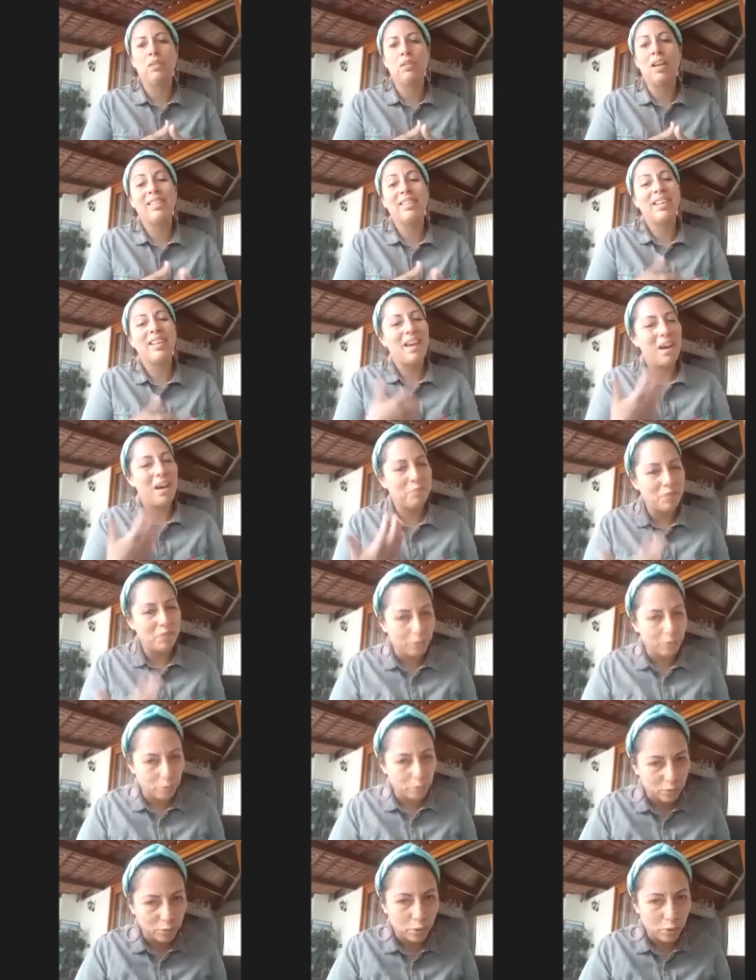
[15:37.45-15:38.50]
doesn't have these
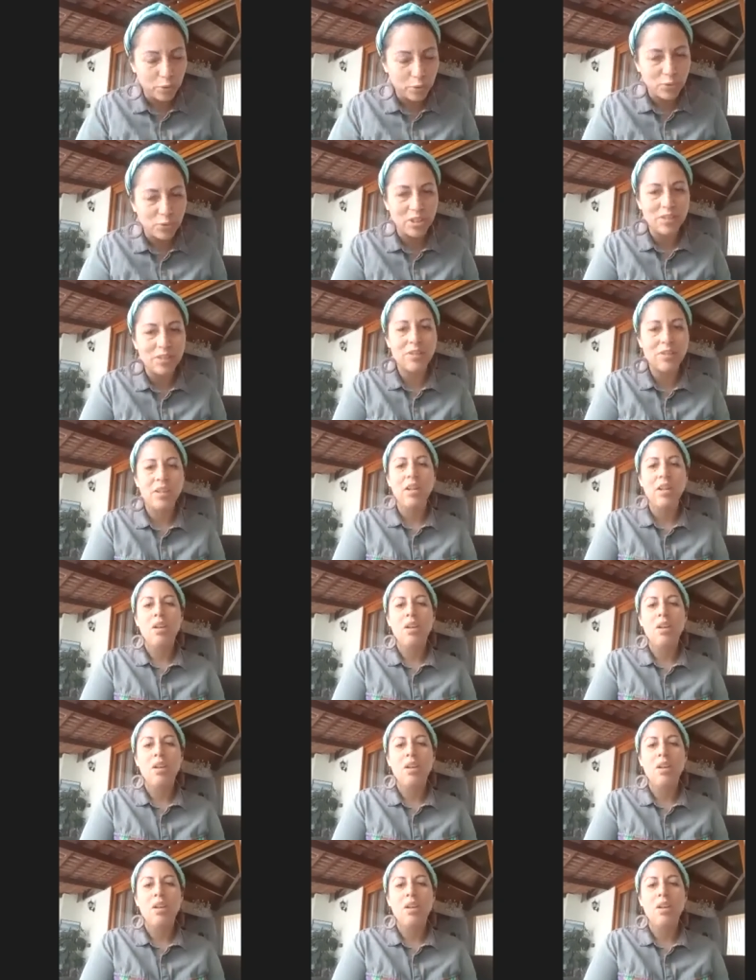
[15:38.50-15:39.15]
resources.